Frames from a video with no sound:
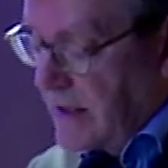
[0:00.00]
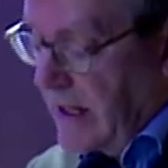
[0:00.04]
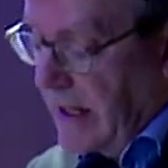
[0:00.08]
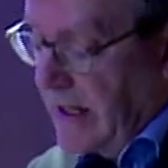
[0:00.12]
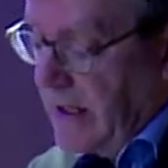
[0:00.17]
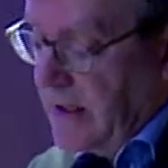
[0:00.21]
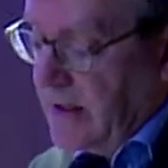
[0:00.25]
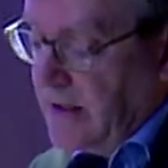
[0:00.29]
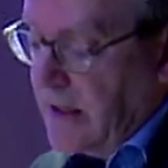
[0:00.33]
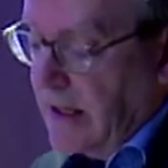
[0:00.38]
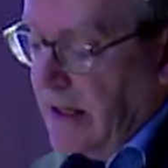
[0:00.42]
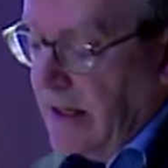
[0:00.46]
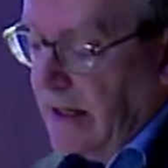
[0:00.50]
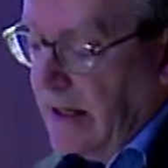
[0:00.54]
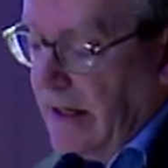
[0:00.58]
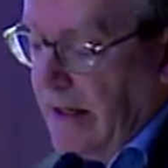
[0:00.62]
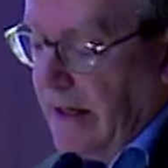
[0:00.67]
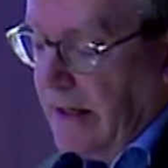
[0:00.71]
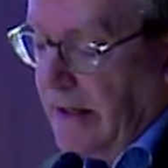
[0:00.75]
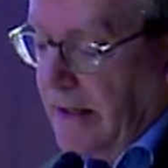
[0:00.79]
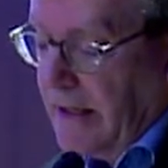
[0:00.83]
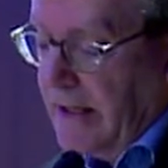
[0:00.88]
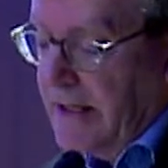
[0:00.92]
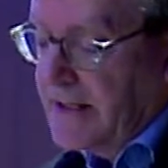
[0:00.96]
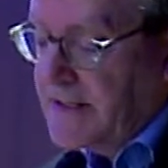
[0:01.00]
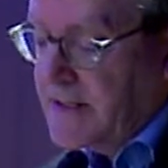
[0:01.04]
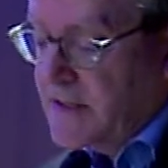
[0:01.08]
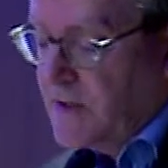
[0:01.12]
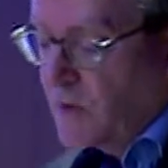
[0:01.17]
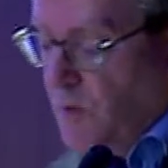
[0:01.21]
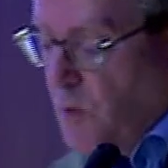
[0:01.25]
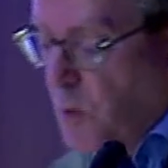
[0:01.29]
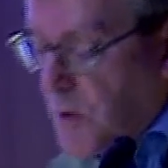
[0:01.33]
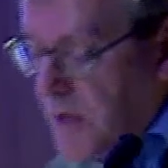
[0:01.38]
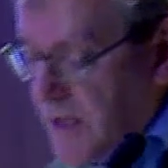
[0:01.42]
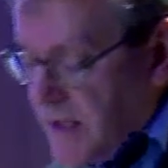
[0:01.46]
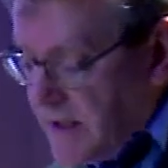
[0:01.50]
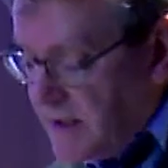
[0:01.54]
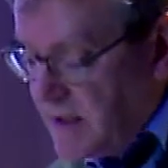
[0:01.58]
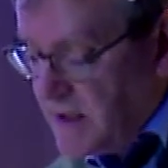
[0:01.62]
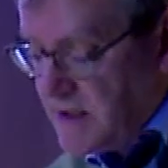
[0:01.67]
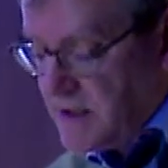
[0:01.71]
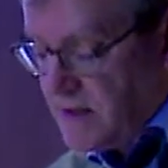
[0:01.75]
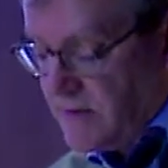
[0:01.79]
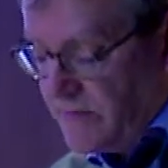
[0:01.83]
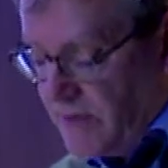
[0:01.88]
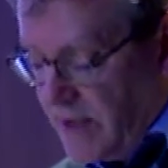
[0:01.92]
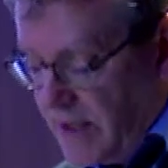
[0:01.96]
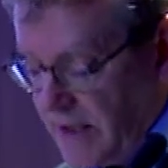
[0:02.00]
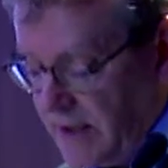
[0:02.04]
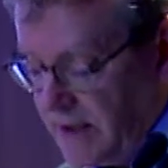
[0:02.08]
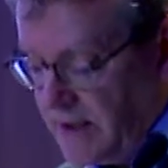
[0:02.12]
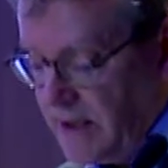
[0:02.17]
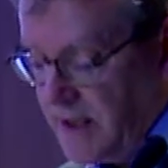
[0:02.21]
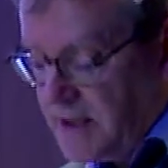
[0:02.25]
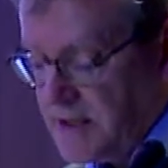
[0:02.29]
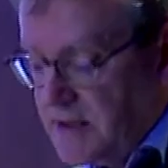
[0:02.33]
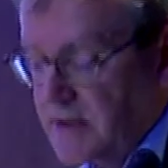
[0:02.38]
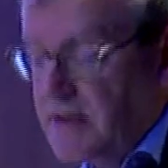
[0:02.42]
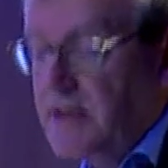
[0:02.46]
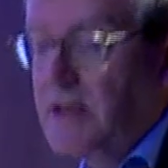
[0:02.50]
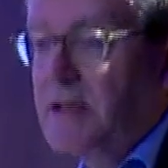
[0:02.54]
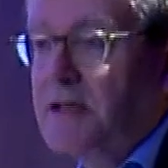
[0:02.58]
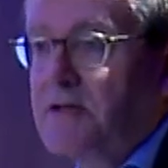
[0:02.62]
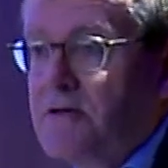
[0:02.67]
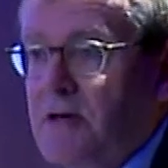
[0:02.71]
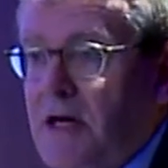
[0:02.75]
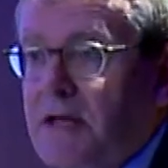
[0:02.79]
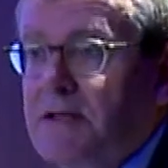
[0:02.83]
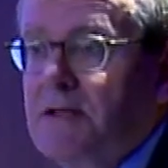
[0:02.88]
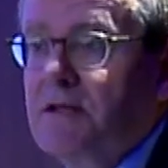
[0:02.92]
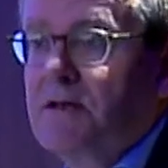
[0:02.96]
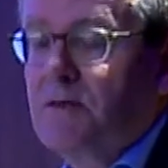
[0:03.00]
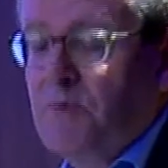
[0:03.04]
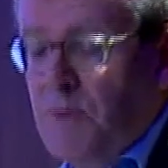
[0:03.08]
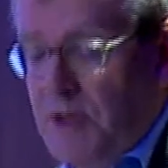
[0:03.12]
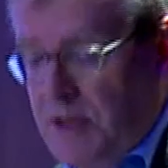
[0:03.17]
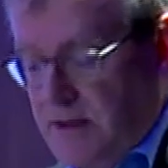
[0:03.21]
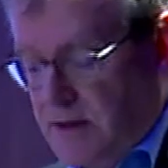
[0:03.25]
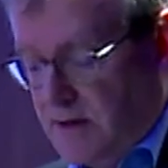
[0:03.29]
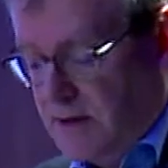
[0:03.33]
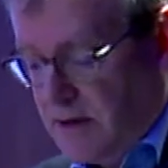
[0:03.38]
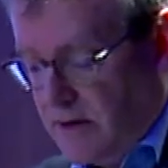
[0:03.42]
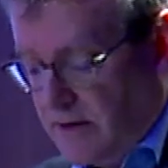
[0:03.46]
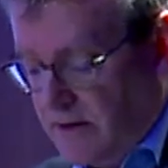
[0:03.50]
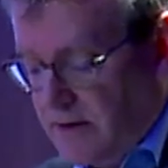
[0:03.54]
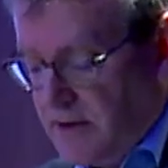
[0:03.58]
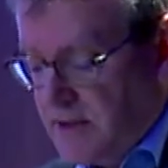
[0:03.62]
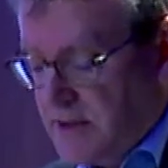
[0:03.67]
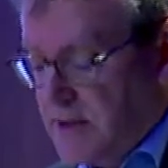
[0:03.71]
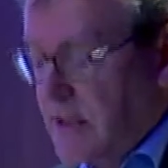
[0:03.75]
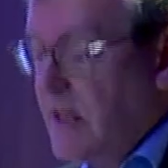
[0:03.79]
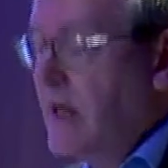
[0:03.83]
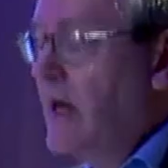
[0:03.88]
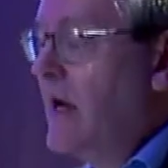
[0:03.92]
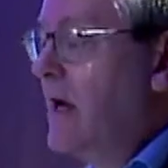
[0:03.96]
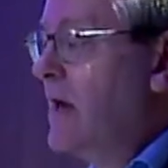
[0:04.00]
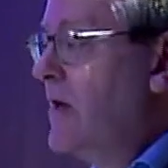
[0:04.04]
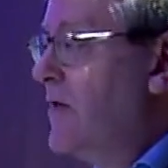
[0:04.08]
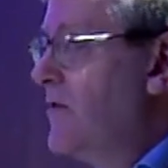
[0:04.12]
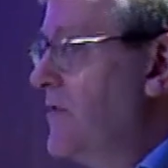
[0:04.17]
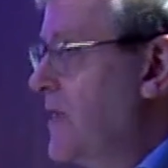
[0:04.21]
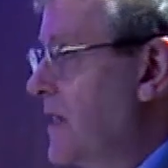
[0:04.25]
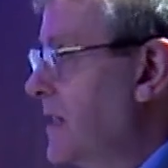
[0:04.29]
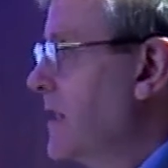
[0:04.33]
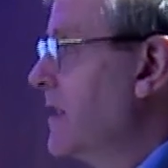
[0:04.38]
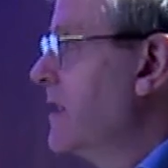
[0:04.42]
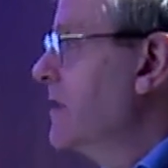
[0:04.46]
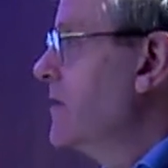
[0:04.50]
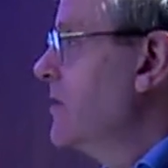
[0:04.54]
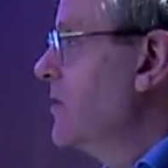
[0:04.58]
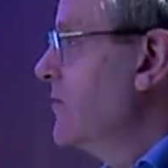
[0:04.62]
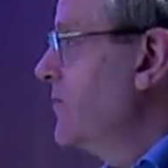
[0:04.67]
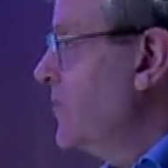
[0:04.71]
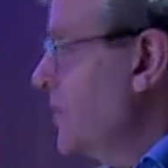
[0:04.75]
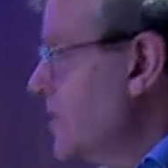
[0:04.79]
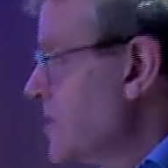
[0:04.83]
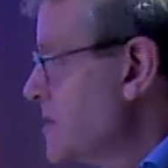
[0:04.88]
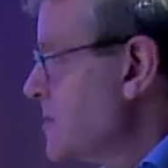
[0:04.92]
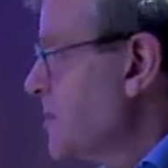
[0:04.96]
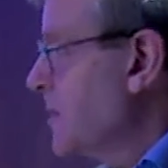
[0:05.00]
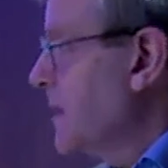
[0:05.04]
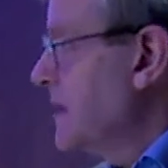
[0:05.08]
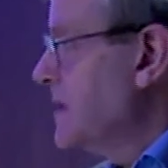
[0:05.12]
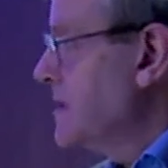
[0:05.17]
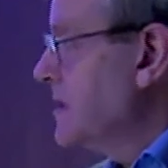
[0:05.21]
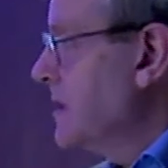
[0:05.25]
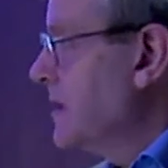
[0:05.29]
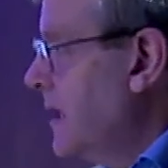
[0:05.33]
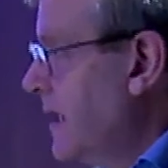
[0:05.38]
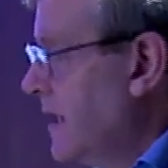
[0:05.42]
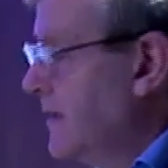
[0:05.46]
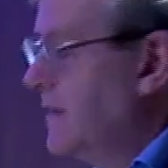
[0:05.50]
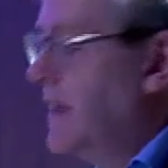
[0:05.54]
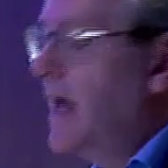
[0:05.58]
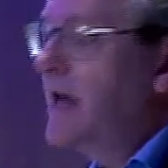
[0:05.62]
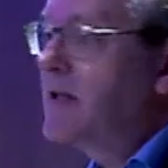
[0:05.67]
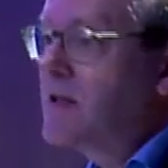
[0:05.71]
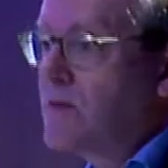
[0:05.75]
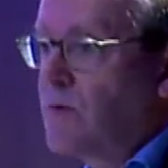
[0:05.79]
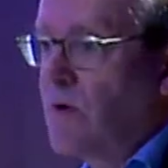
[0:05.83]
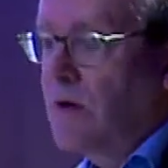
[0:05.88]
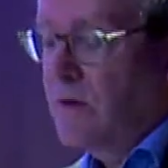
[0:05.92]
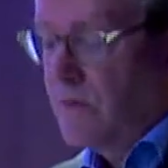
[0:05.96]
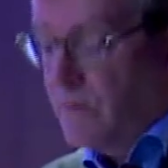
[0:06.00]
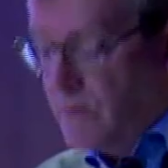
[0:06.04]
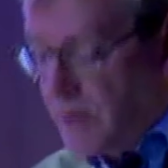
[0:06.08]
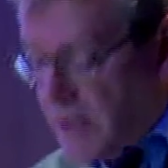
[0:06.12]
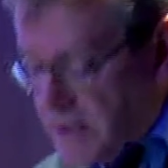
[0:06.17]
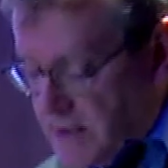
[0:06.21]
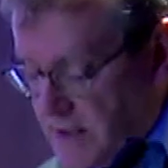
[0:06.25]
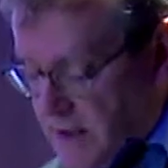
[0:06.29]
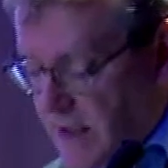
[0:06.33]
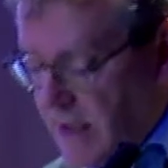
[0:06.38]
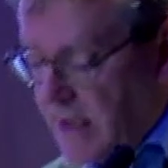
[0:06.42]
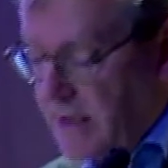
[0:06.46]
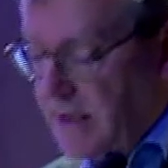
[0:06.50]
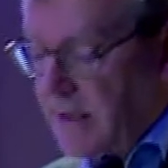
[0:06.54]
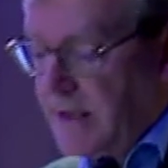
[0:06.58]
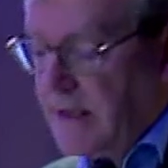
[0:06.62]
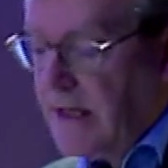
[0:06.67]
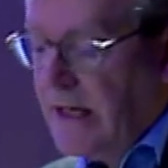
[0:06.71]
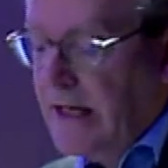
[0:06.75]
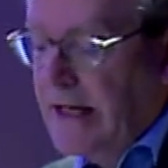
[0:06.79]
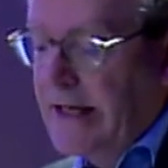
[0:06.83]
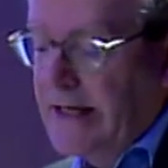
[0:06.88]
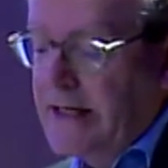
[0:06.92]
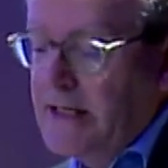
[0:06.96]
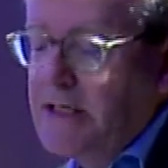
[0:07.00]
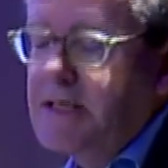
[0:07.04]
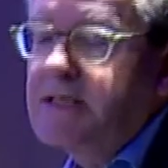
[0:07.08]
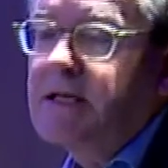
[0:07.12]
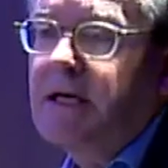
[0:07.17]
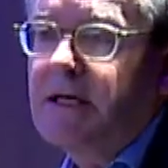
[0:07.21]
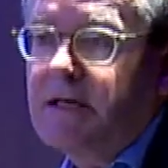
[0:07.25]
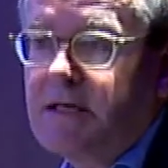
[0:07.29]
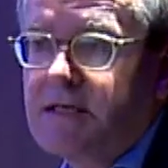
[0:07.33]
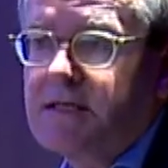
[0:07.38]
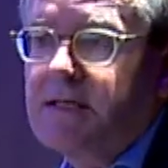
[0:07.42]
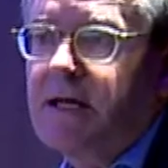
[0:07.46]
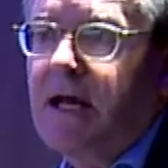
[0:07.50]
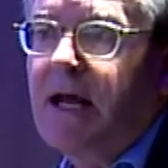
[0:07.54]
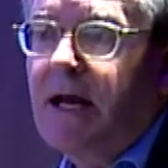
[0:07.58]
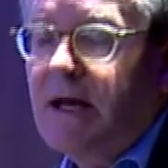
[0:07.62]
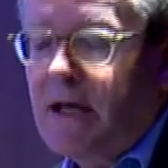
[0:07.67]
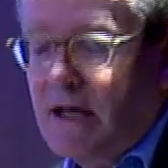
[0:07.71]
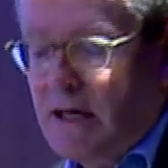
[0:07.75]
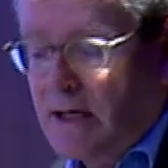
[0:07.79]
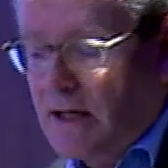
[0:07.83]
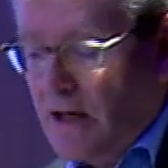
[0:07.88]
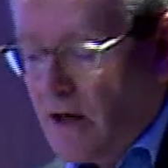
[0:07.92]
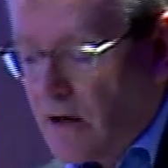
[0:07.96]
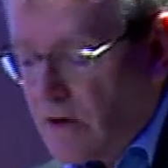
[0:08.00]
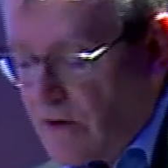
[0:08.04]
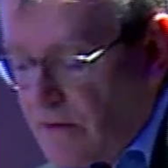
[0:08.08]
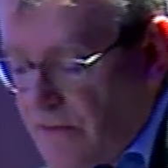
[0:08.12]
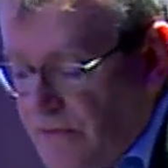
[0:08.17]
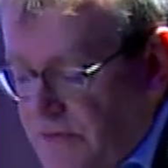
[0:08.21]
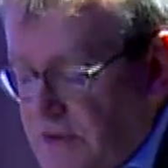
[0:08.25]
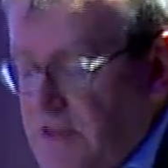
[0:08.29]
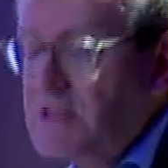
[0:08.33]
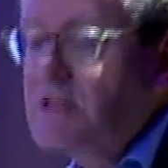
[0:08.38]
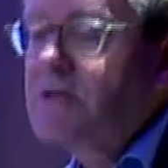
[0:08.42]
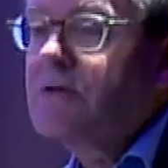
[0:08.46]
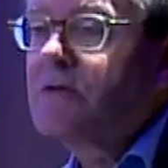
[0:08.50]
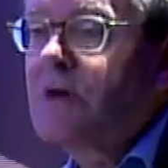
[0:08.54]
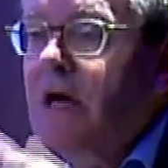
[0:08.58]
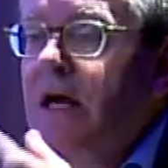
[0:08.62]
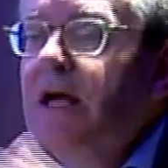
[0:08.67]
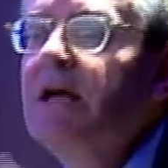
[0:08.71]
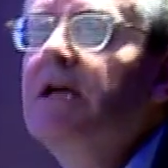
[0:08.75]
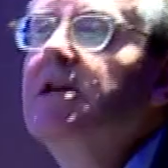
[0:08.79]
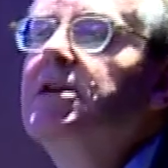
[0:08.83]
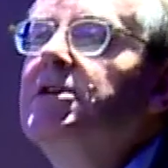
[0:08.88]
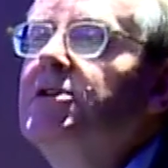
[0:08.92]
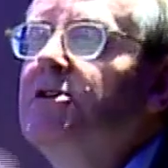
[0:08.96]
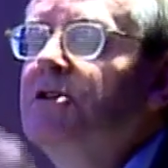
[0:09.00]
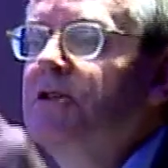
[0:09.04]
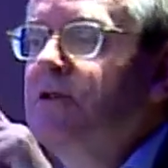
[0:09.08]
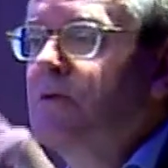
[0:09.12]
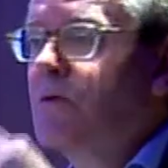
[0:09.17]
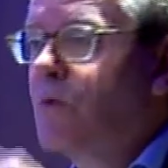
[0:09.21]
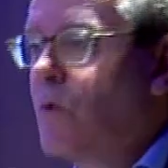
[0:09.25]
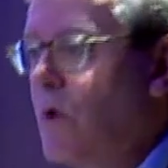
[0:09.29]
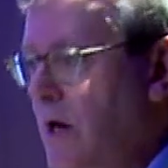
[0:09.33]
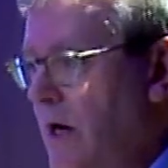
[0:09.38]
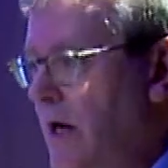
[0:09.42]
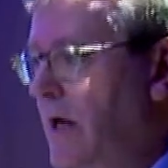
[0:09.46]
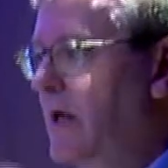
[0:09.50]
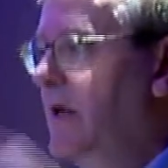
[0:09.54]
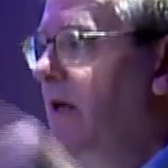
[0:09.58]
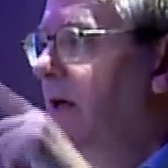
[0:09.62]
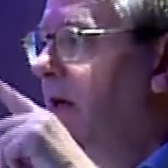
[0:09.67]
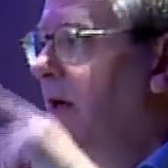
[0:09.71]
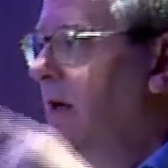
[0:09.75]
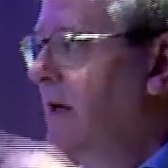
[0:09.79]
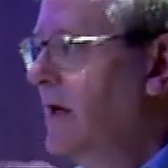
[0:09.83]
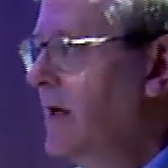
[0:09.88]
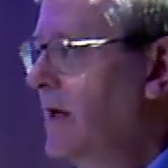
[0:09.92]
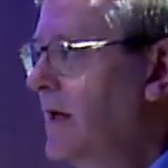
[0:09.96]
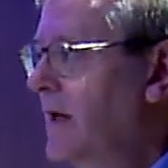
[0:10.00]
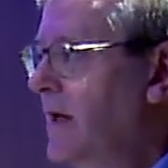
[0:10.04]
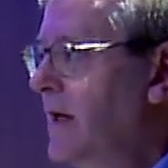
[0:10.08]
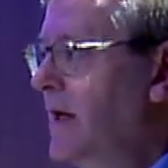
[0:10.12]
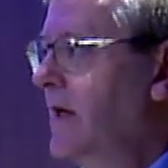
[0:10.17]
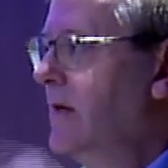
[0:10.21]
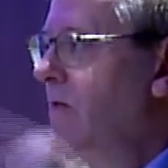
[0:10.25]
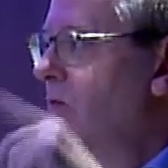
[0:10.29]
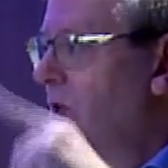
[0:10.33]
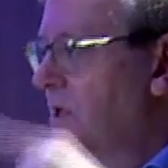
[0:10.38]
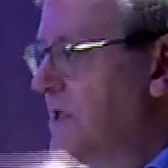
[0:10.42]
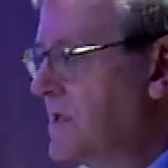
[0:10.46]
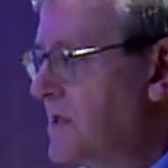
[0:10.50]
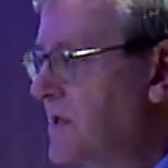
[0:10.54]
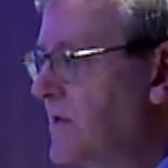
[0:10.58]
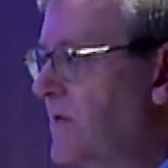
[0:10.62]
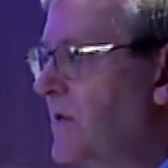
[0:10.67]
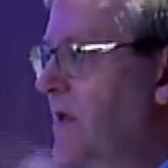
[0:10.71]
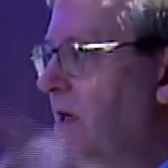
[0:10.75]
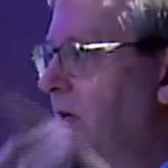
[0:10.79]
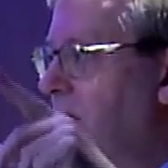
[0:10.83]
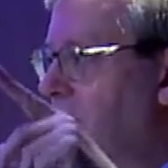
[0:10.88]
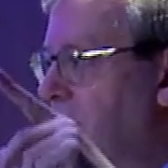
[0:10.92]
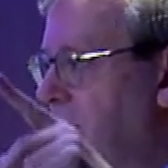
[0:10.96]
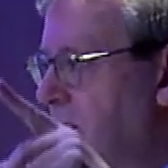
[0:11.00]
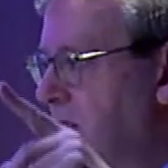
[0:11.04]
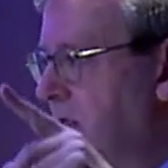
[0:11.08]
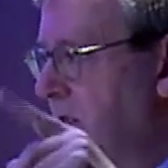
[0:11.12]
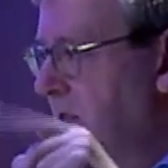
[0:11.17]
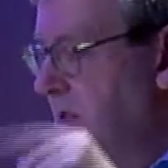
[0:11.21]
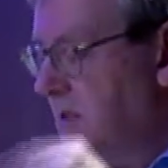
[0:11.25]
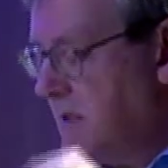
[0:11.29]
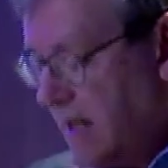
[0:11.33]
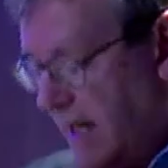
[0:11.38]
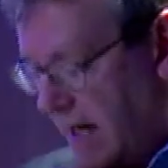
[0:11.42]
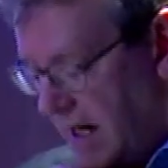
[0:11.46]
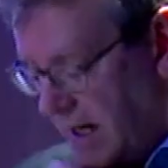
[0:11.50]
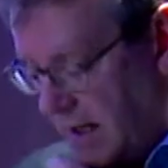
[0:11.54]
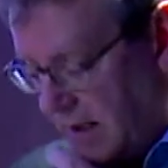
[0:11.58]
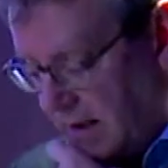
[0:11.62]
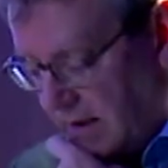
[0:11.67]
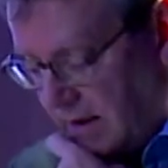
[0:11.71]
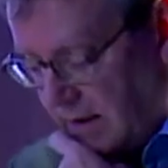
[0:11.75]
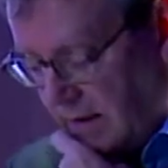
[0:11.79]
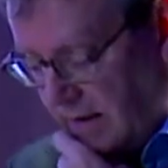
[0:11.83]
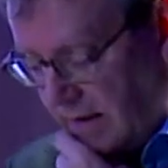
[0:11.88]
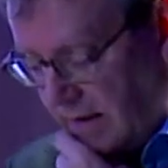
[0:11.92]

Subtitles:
And it's the weirdness of architecture that attracted me to Derrida's thinking in the first place. Again, that's what resonated, his understanding of the strange way in which things stand.